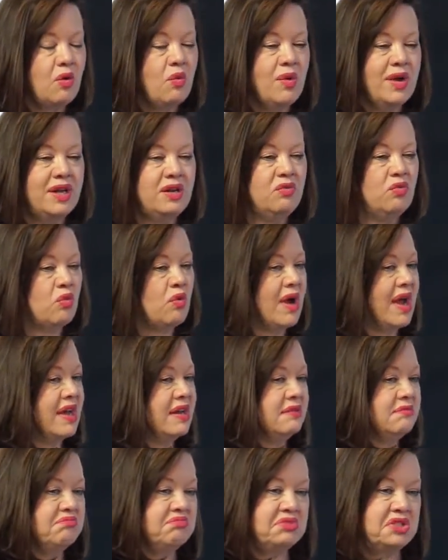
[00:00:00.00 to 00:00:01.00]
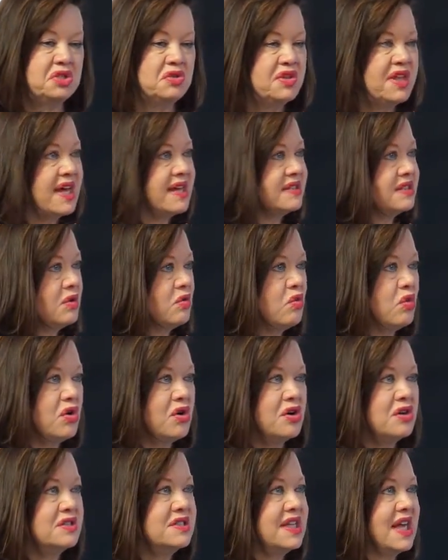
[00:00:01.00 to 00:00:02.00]
We'd write 2,000
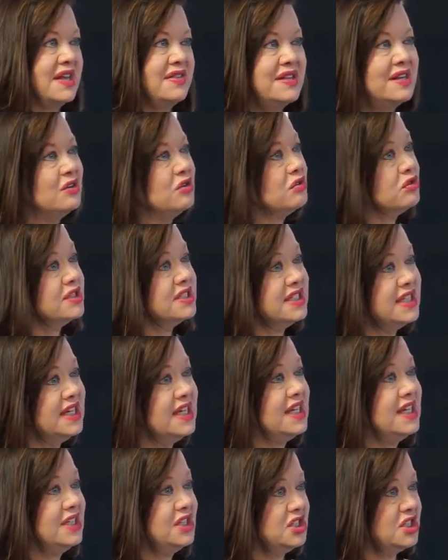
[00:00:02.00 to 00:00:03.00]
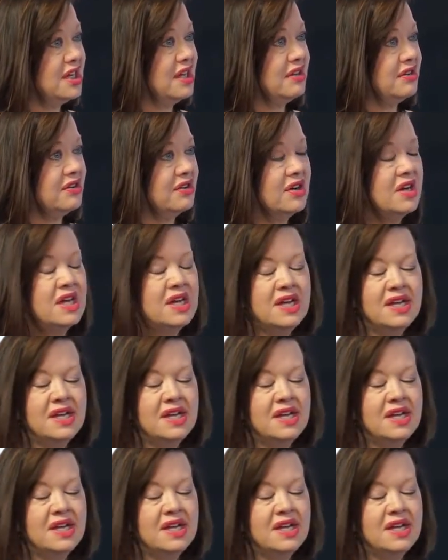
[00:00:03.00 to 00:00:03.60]
words and then critique each other.